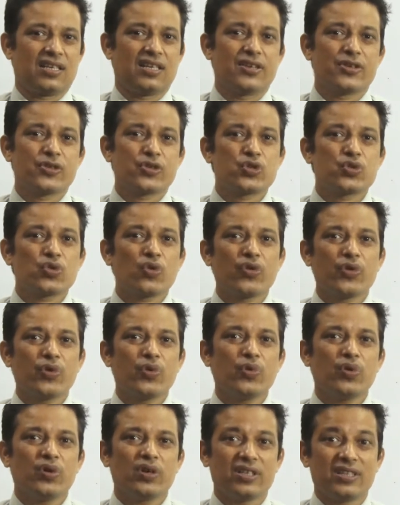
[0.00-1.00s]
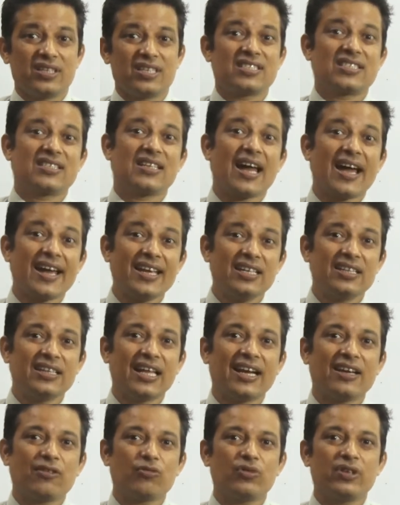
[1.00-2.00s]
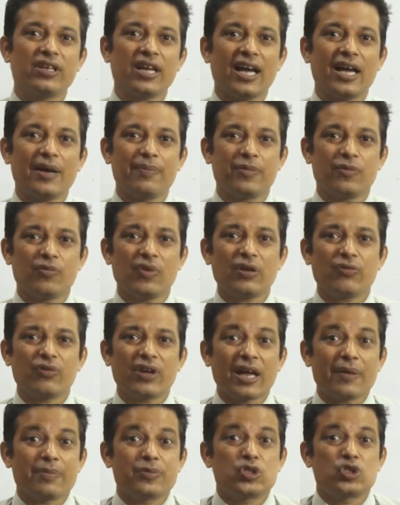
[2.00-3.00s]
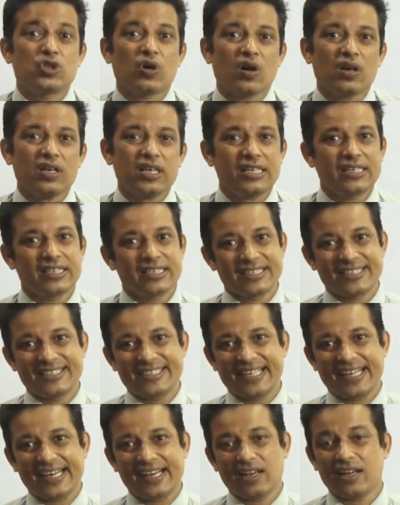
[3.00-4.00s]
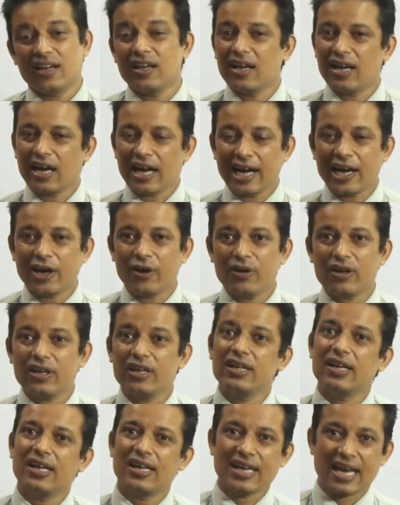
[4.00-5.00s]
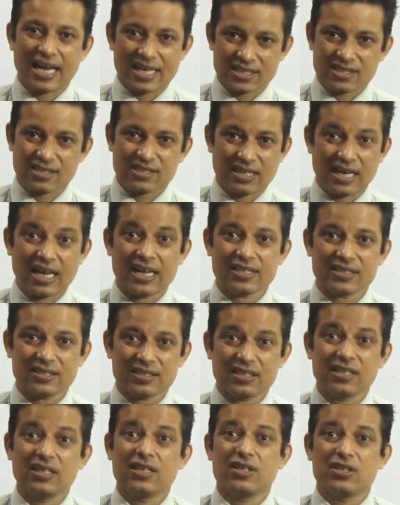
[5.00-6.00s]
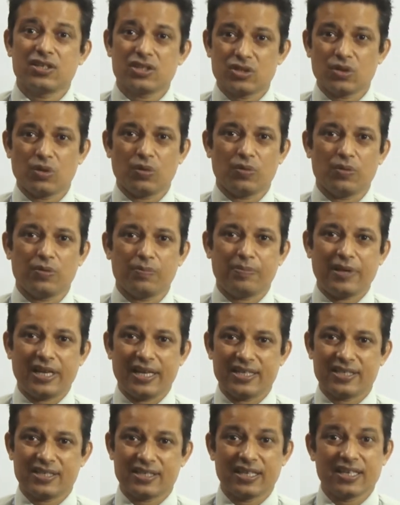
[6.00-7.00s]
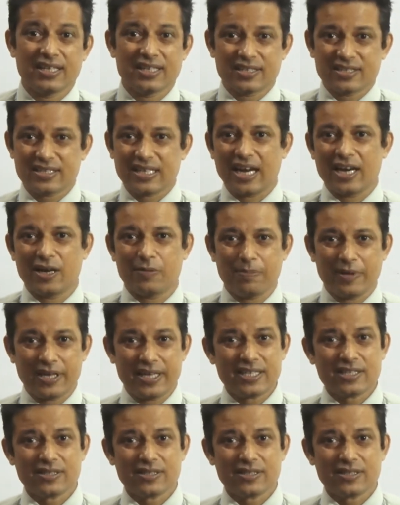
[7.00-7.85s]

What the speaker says: show you the slide that we have, what we have done till our last class. So, please slide please,